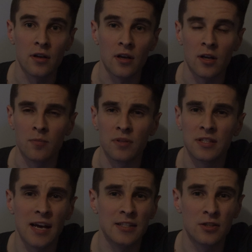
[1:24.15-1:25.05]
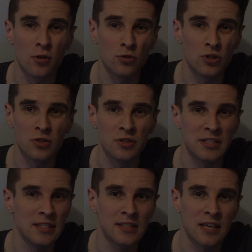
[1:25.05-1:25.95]
And besides those 2
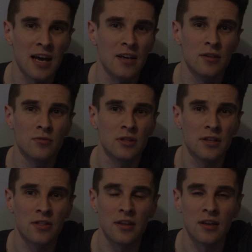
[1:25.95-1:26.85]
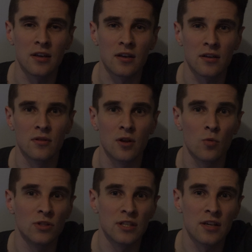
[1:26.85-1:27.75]
scenes, I didn't really think there
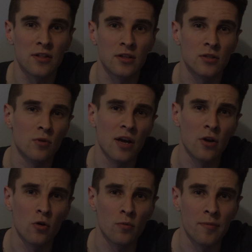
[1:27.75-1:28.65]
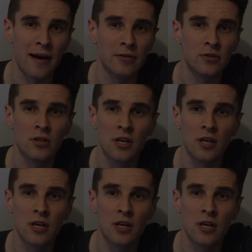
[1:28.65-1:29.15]
was anything to write home about.